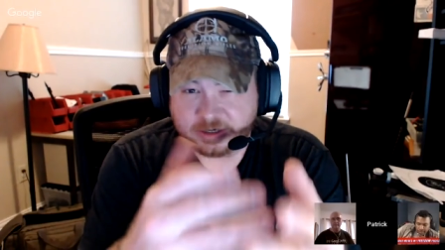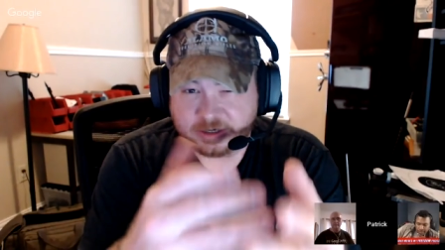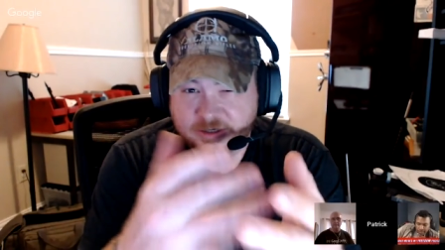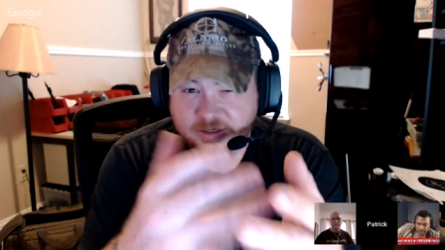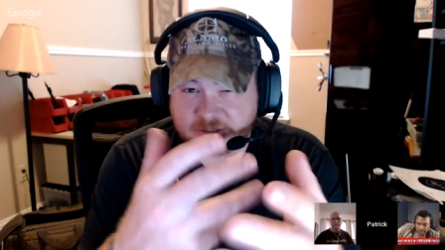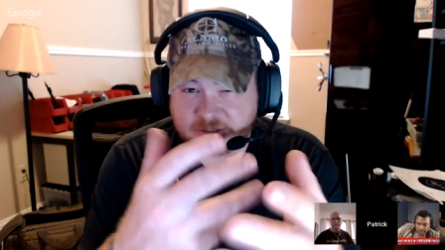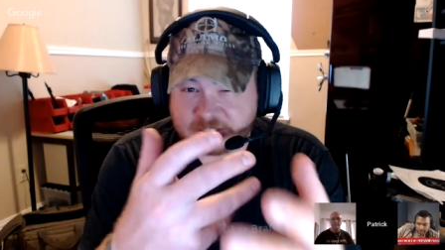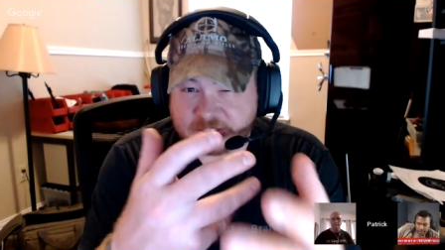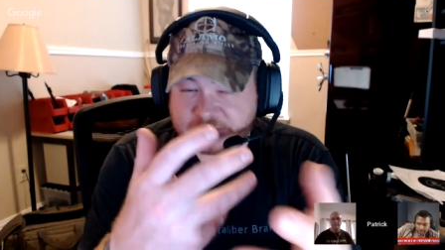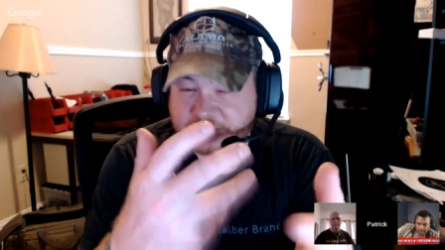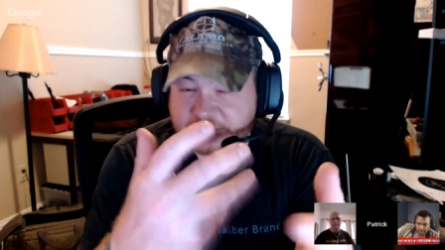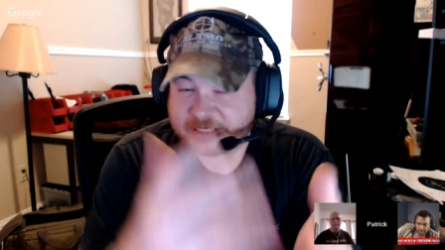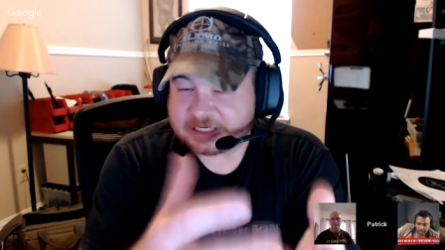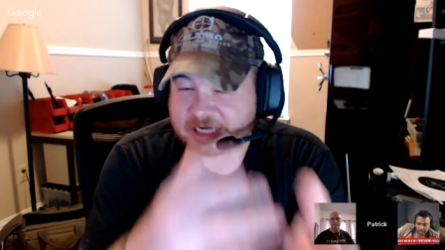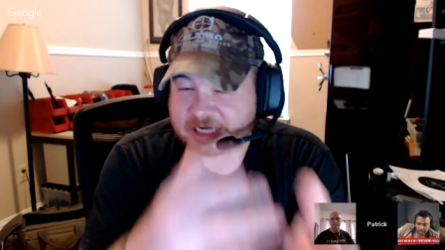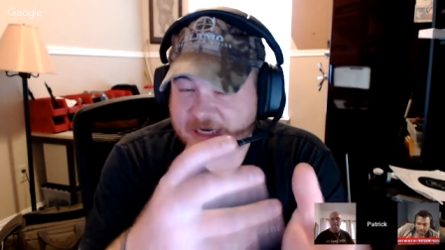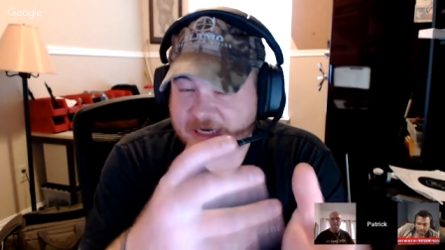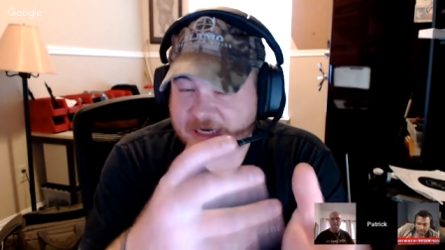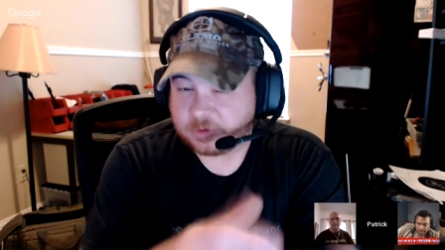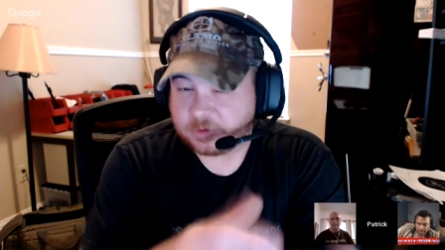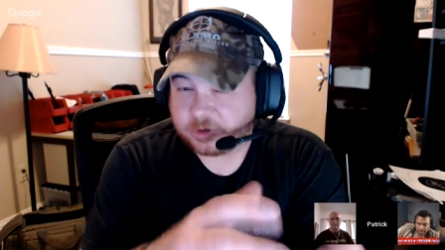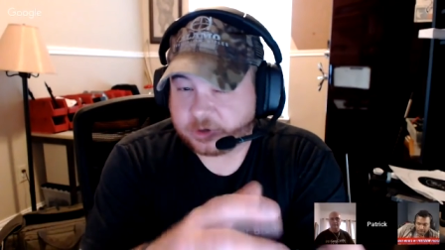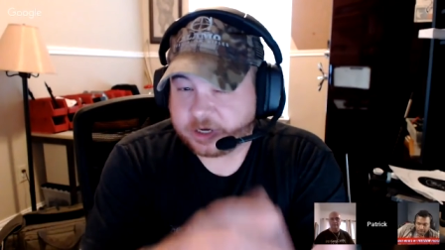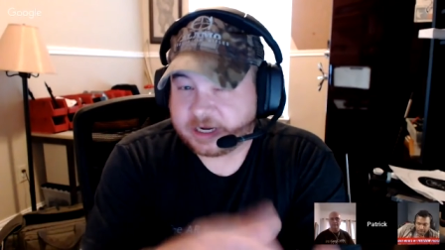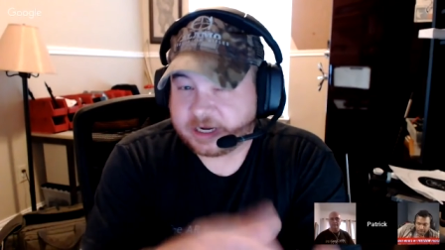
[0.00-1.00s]
know spend
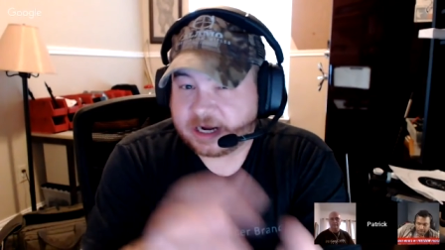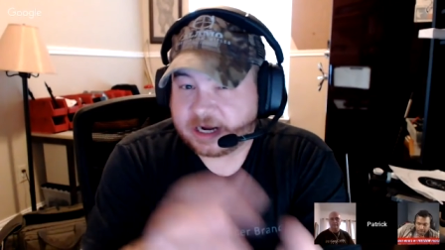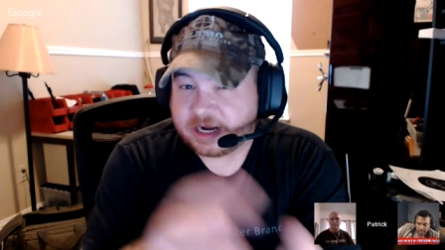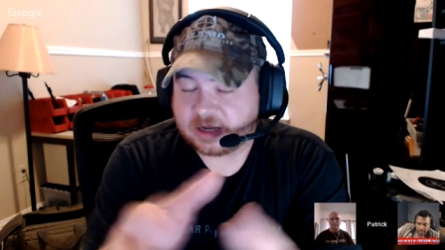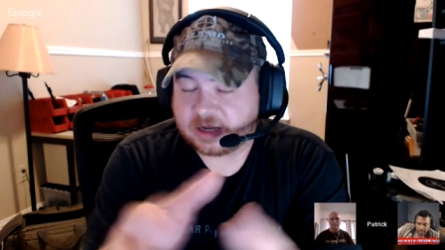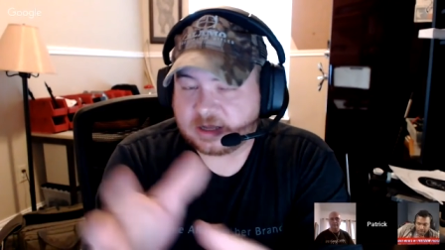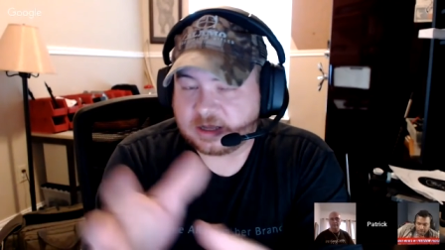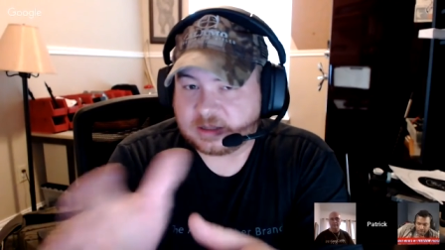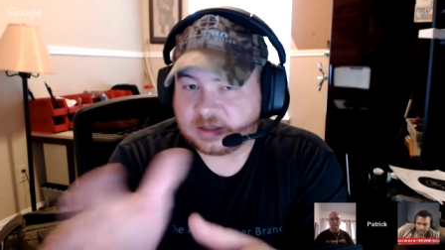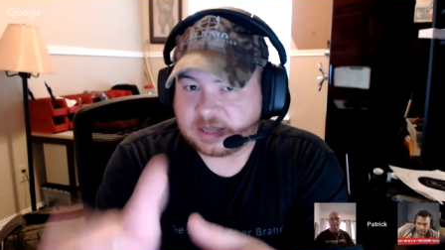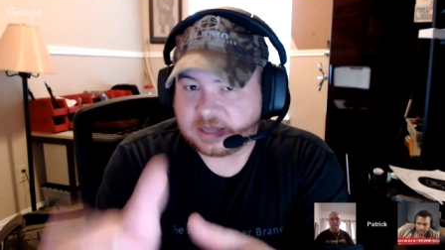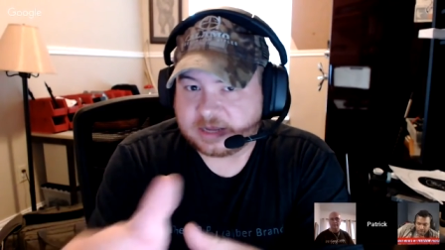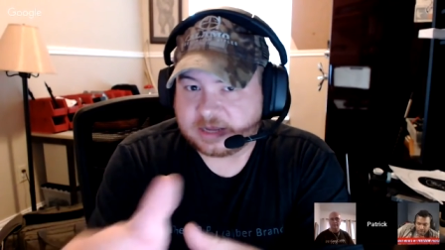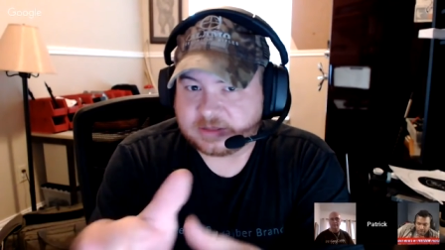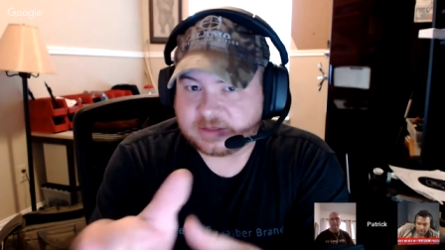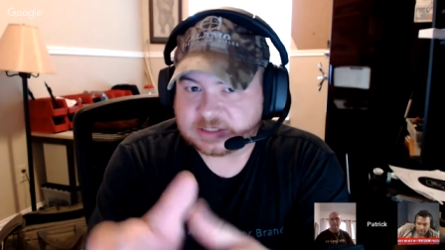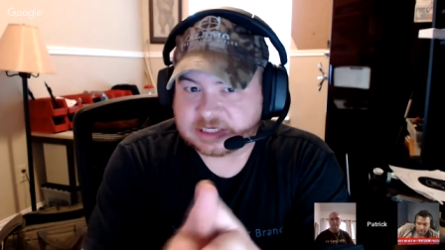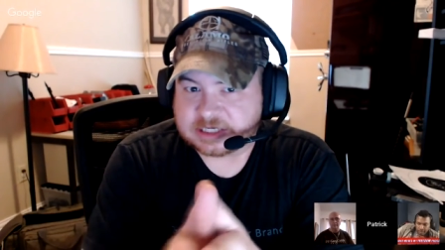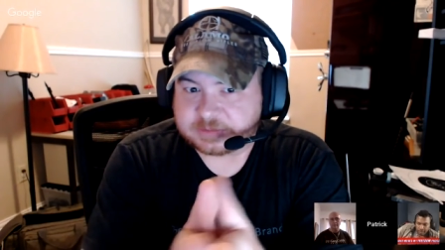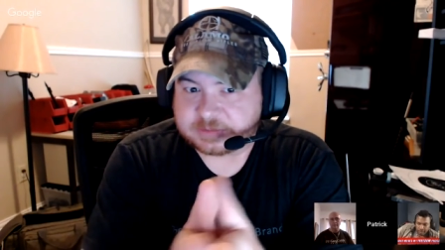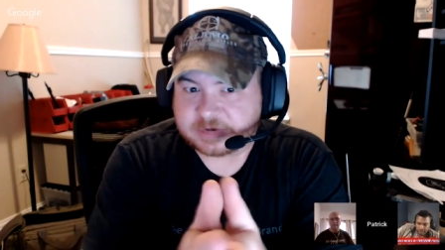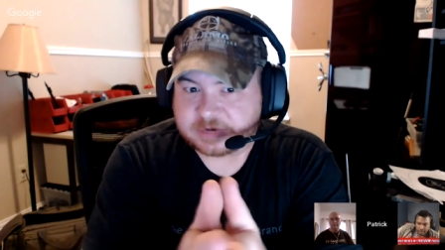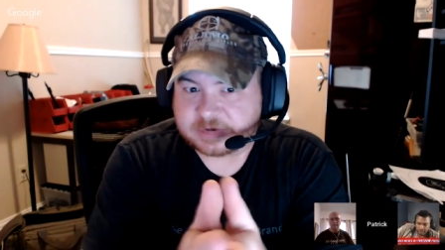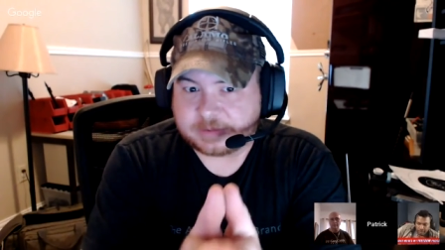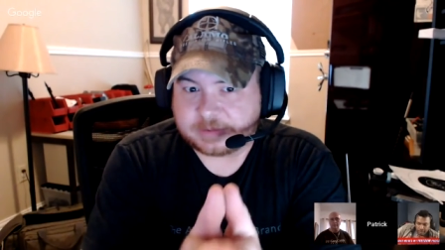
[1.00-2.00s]
time learning how to align the
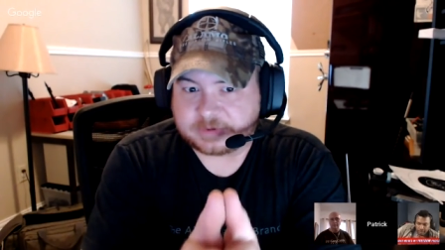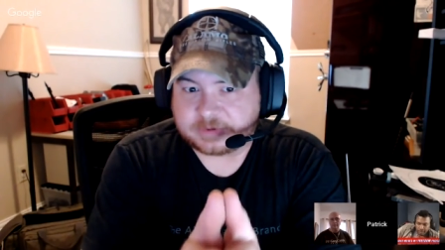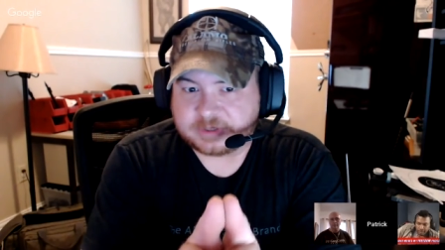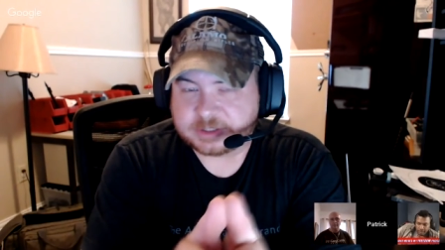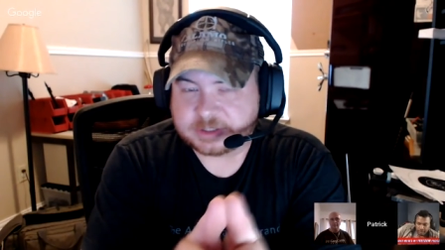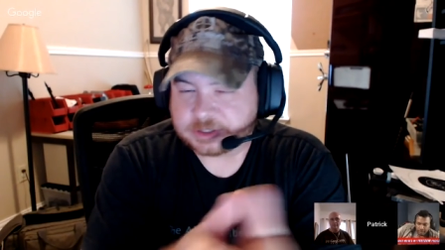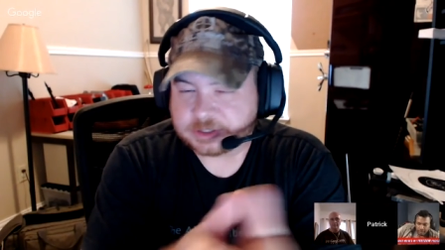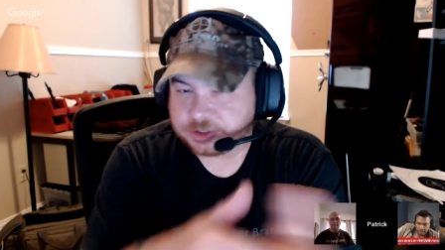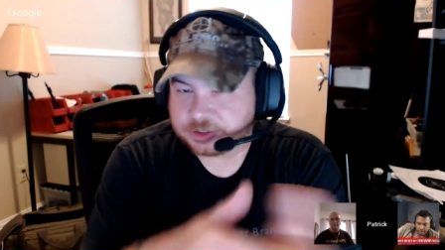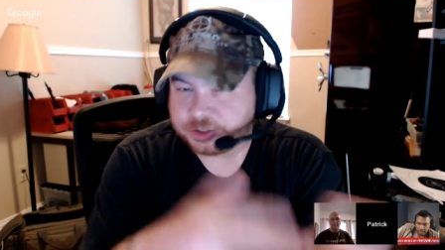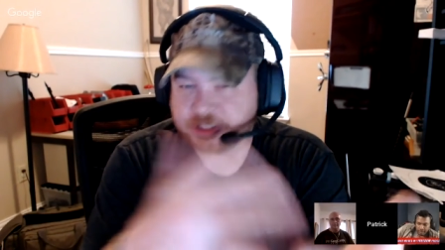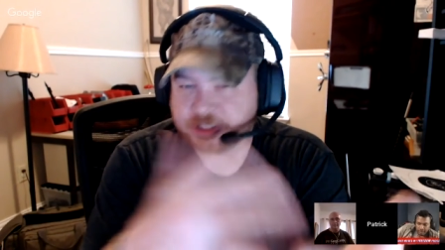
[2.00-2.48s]
sights properly so she